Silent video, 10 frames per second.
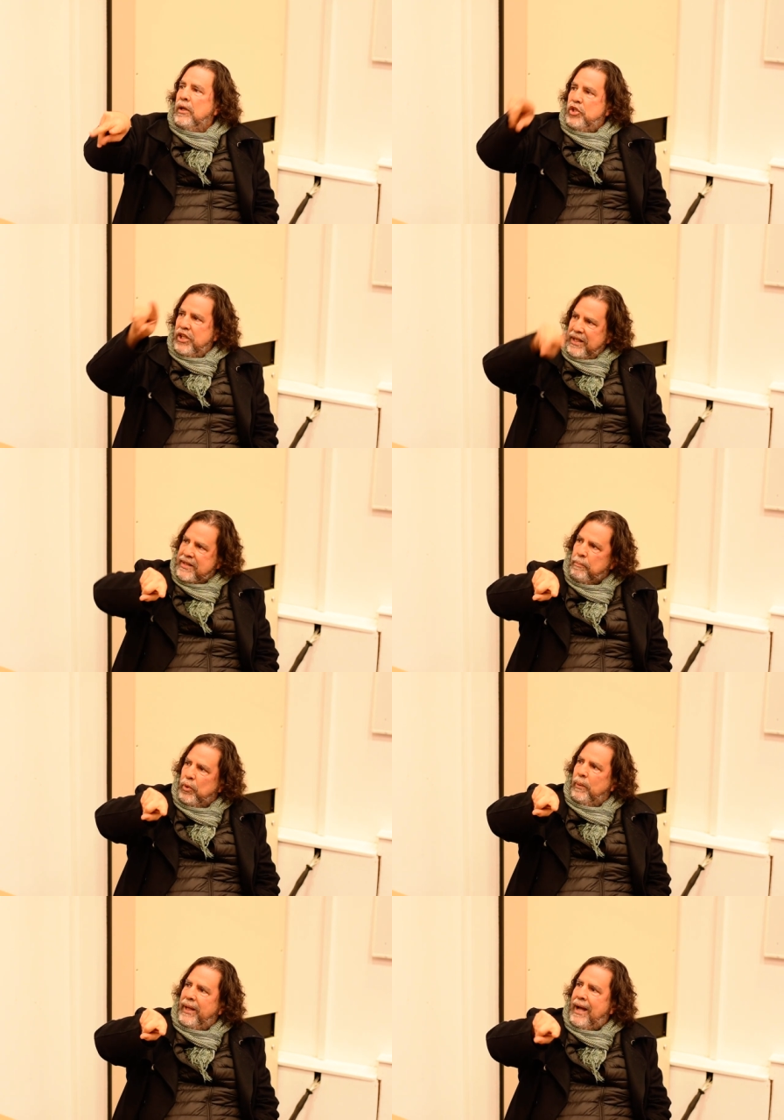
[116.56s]
Gine
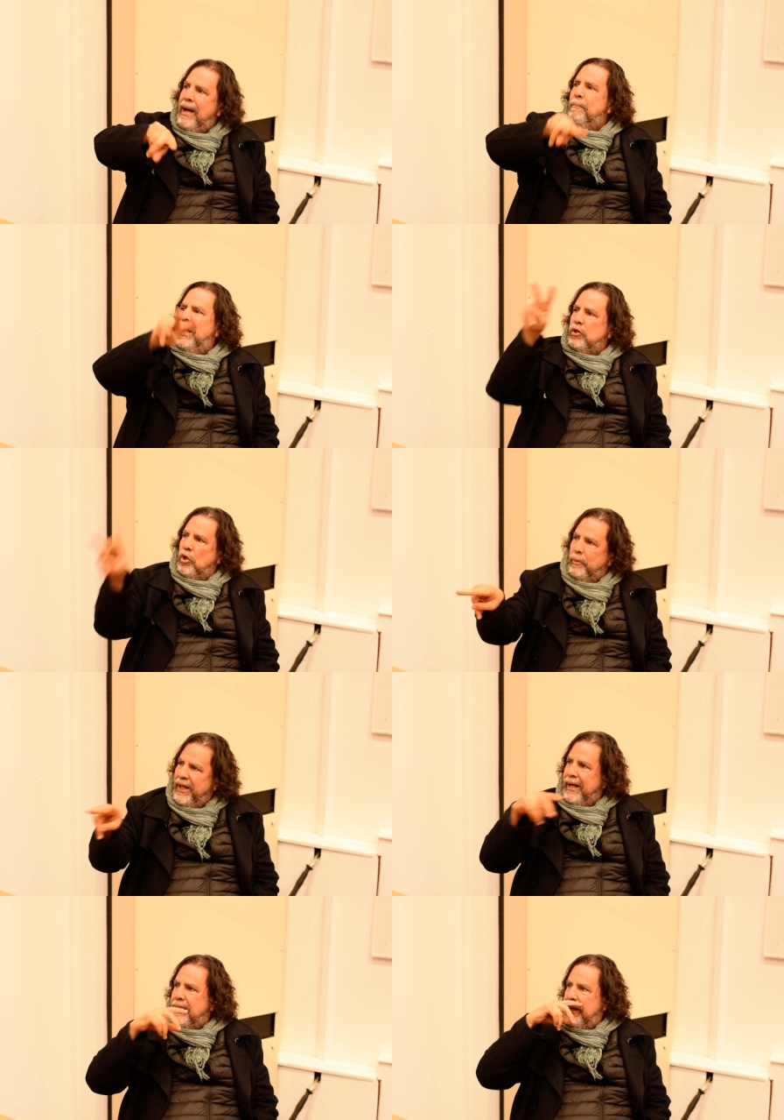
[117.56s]
Sepúlveda and Bartolomé de
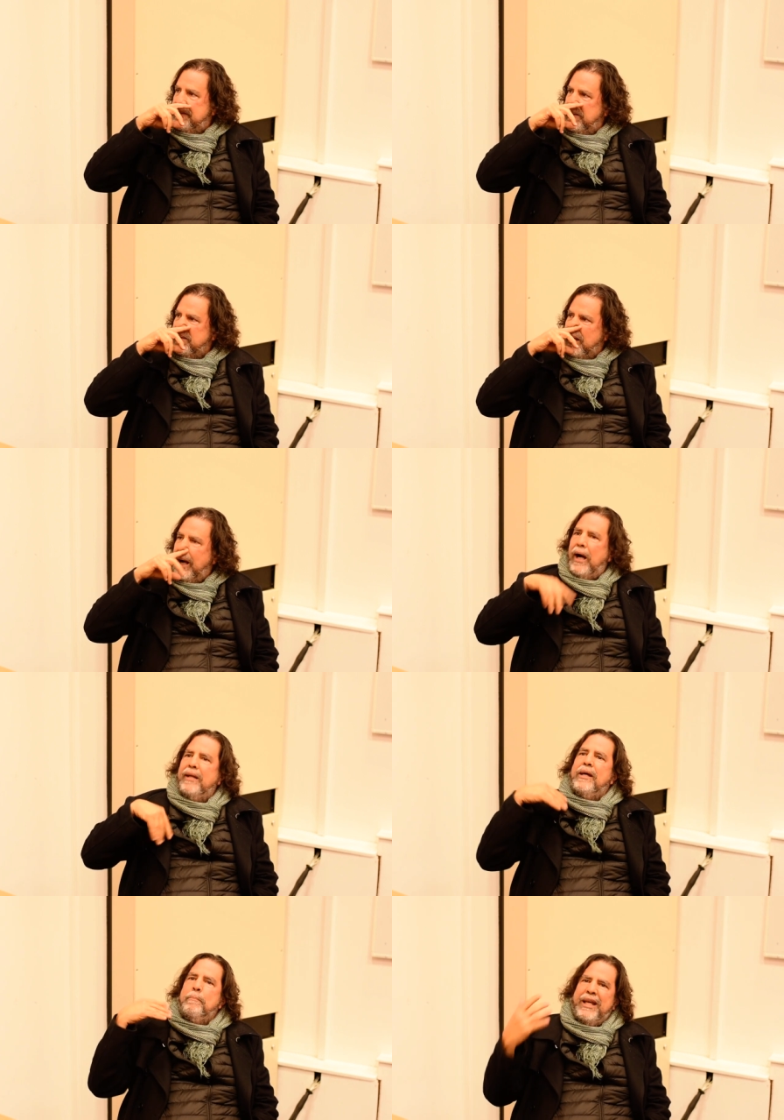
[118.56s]
las Casas. Are
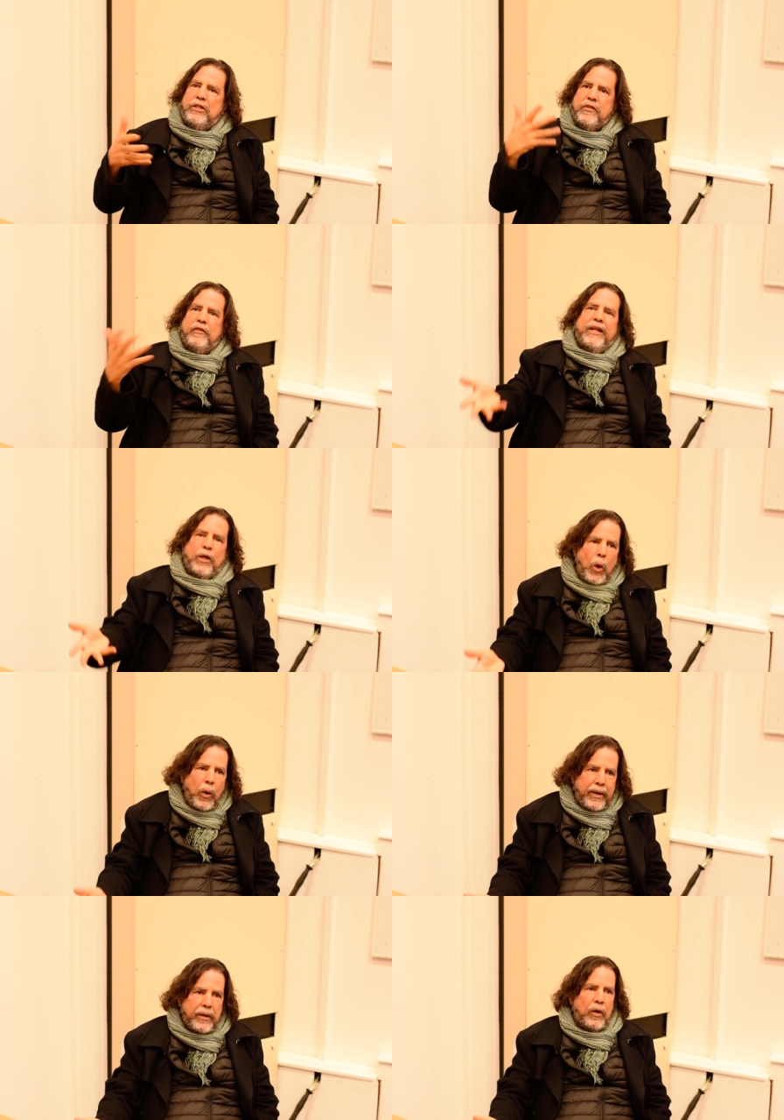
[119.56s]
the methods of the
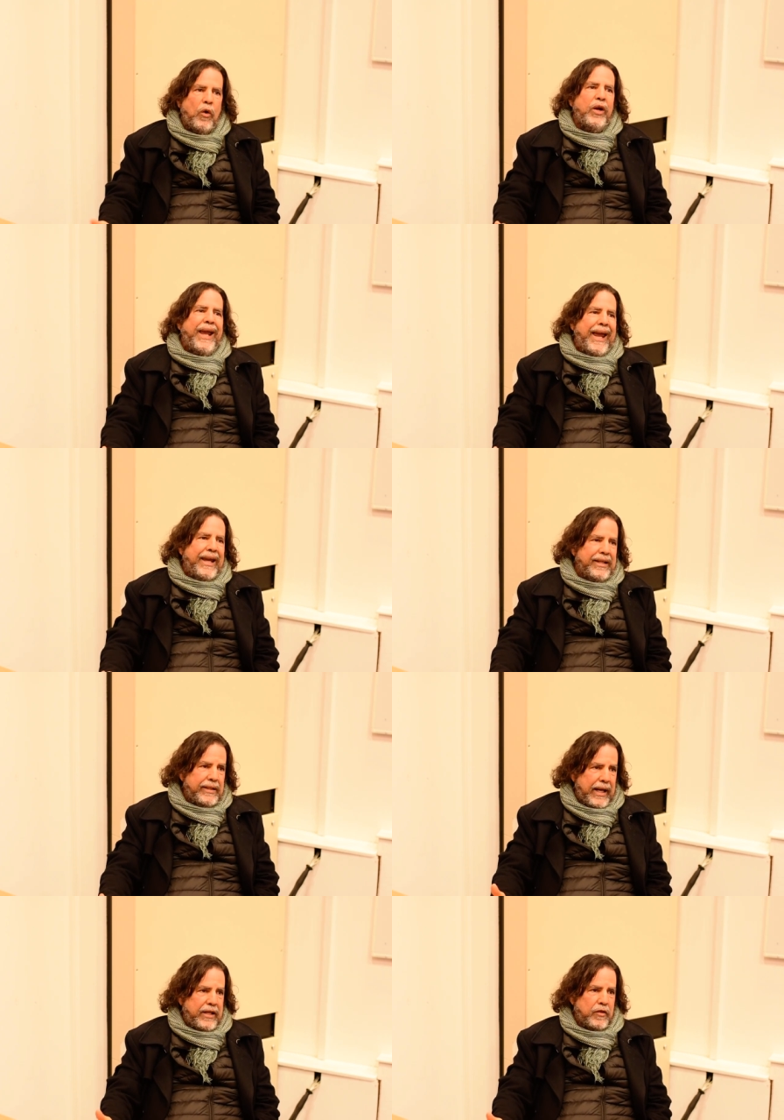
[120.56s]
conqueror okay in
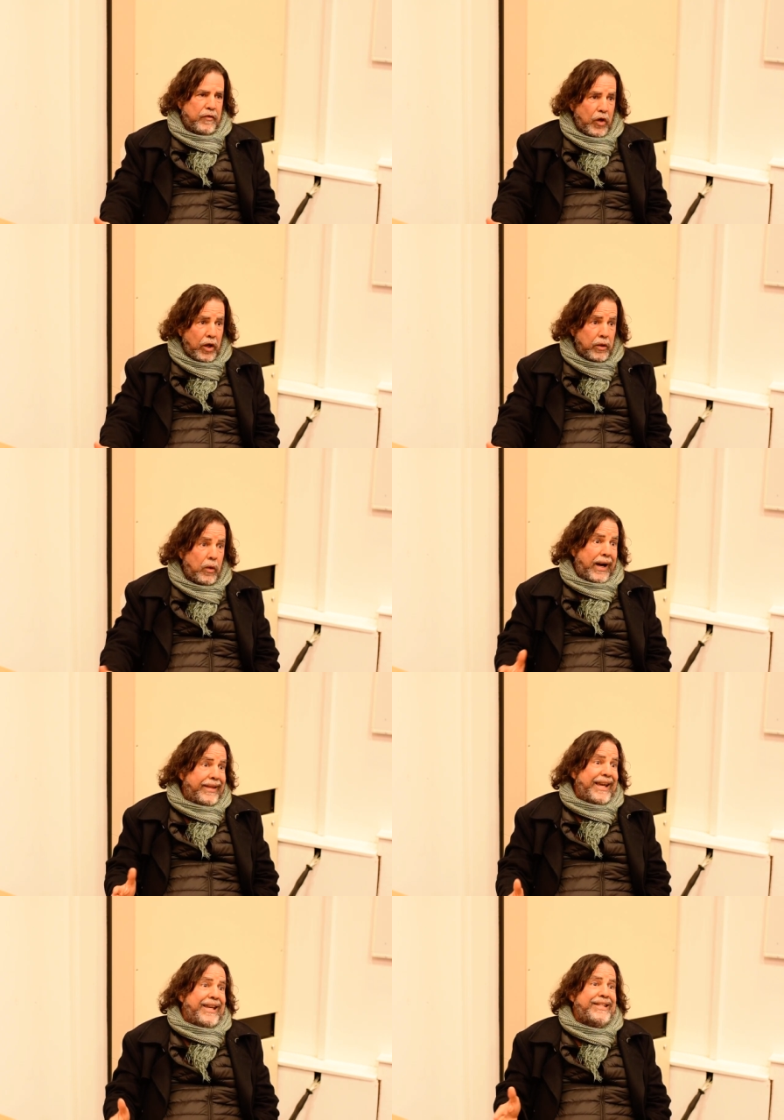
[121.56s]
the eyes of God, or are they a